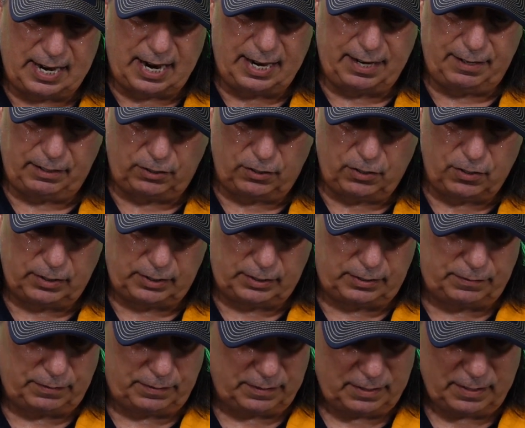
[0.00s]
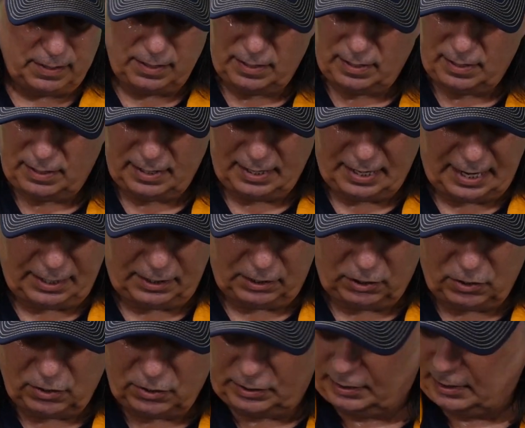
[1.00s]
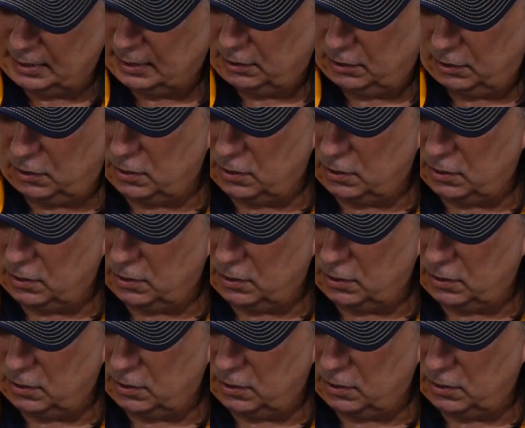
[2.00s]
I looked and looked and